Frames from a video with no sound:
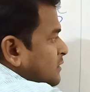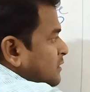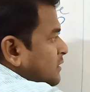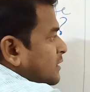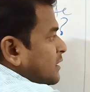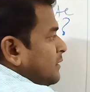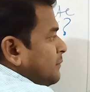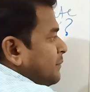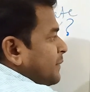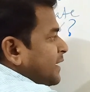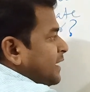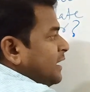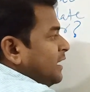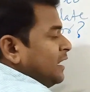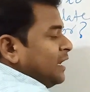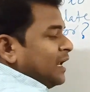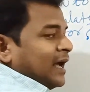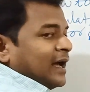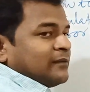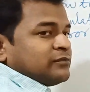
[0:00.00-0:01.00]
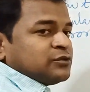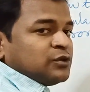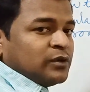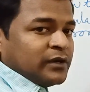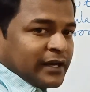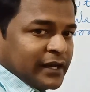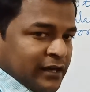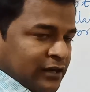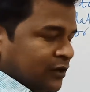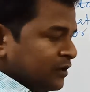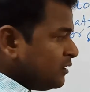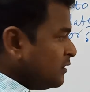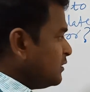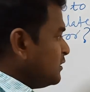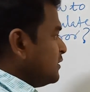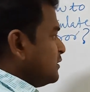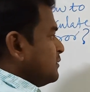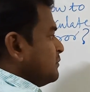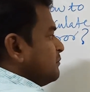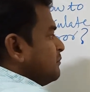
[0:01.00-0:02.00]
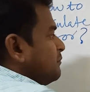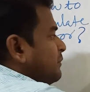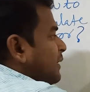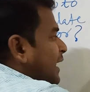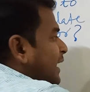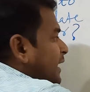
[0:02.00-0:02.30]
the mean absolute error by